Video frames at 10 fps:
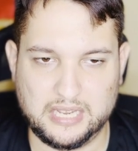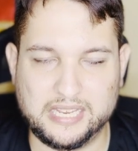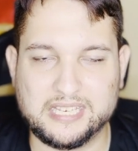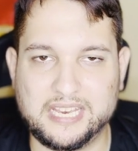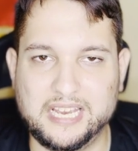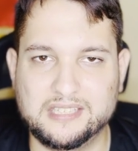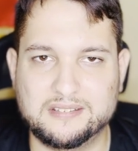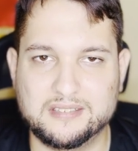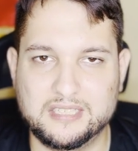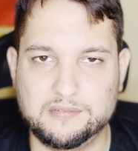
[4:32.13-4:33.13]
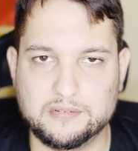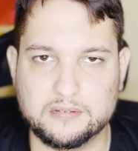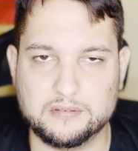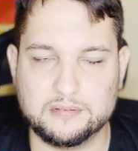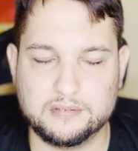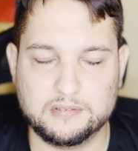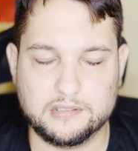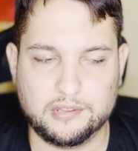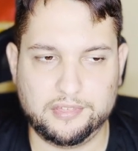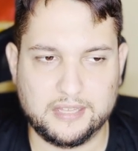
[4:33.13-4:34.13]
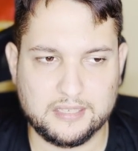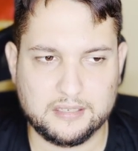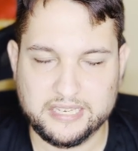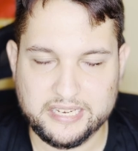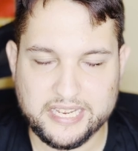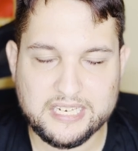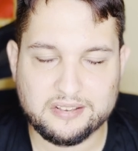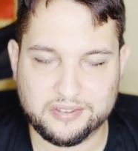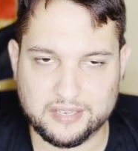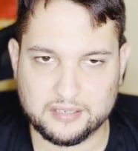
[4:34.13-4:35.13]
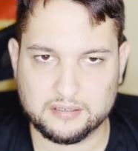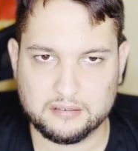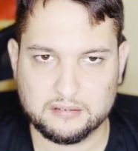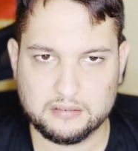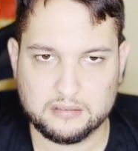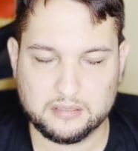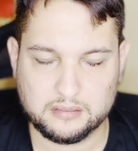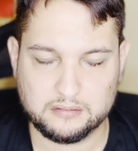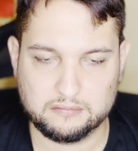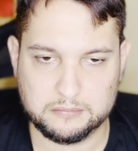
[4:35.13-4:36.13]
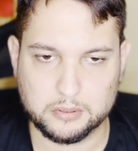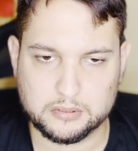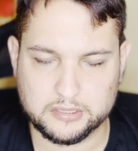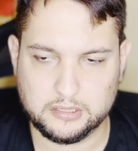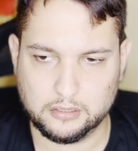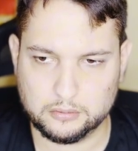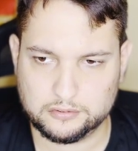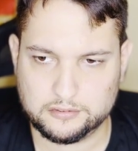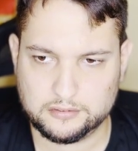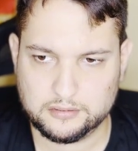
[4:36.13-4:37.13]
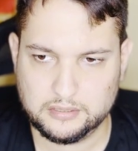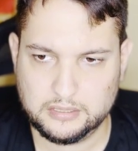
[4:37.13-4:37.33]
I can't even think anything remotely close